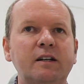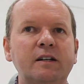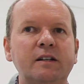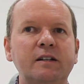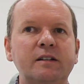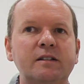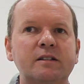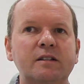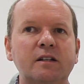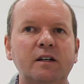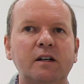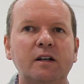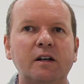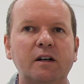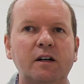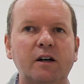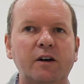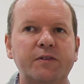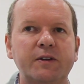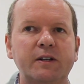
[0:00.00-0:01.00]
And
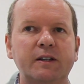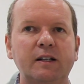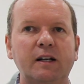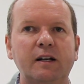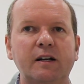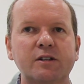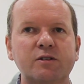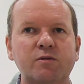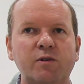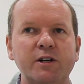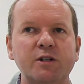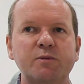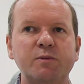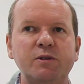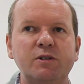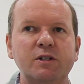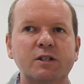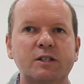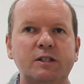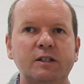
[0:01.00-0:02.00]
I think the last race we
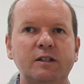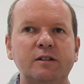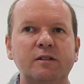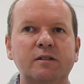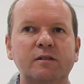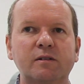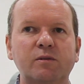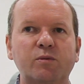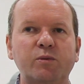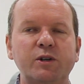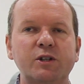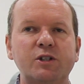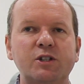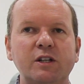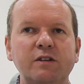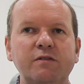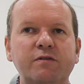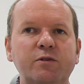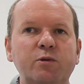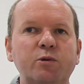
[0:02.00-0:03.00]
just did, we
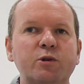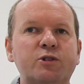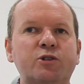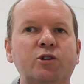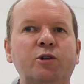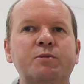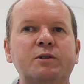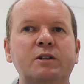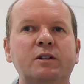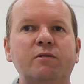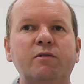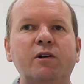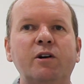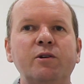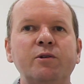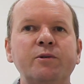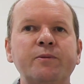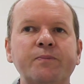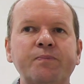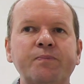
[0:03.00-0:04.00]
achieved 4 stops in a row